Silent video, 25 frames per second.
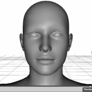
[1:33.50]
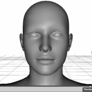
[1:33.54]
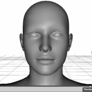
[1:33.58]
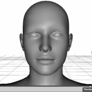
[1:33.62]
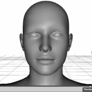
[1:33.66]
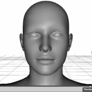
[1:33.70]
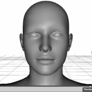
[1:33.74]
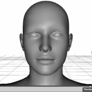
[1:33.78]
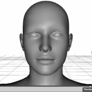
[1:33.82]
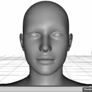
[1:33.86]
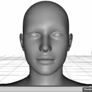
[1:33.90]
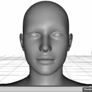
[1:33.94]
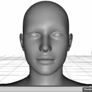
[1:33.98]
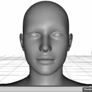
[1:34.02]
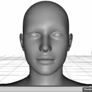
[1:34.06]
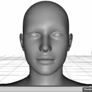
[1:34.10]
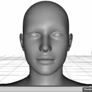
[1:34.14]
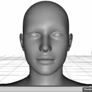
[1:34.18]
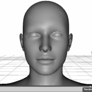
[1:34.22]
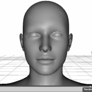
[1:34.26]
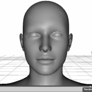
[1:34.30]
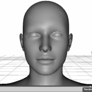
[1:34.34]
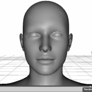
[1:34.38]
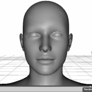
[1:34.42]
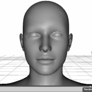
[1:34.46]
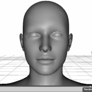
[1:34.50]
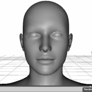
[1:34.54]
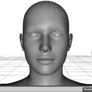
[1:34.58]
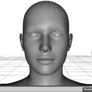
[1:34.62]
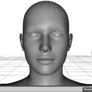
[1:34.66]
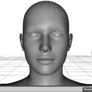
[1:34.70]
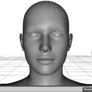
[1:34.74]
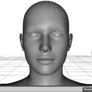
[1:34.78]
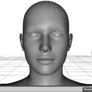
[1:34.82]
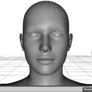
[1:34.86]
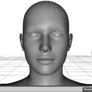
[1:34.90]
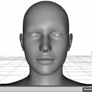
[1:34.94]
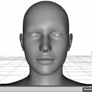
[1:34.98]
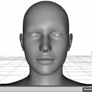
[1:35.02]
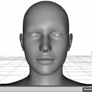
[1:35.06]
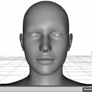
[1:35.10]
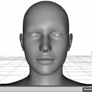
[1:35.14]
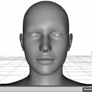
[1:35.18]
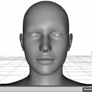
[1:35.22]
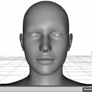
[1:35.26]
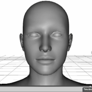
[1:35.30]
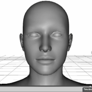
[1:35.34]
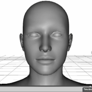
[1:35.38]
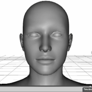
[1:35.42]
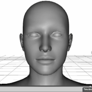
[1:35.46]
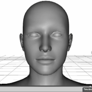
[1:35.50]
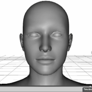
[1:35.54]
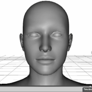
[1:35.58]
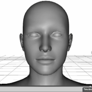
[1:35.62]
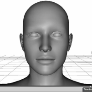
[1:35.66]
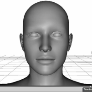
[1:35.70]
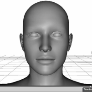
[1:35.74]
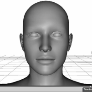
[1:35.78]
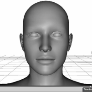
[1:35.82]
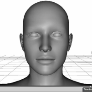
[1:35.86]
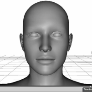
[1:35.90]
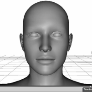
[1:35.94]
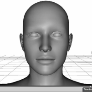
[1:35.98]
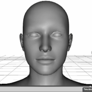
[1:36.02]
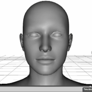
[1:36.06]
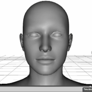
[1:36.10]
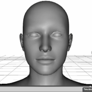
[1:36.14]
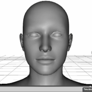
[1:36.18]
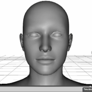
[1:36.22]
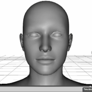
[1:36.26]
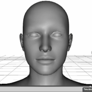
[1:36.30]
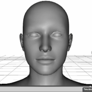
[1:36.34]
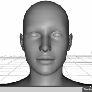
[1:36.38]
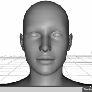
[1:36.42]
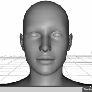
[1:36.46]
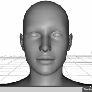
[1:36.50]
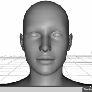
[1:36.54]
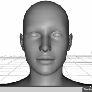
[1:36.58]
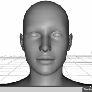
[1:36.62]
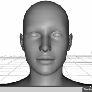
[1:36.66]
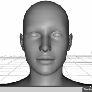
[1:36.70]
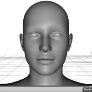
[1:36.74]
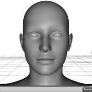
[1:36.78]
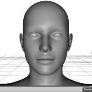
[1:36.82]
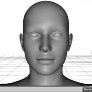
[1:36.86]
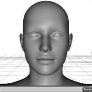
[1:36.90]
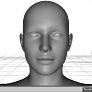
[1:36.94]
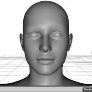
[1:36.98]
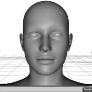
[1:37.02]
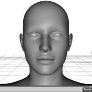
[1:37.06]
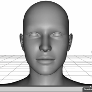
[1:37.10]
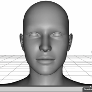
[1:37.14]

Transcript: Nobody speaks.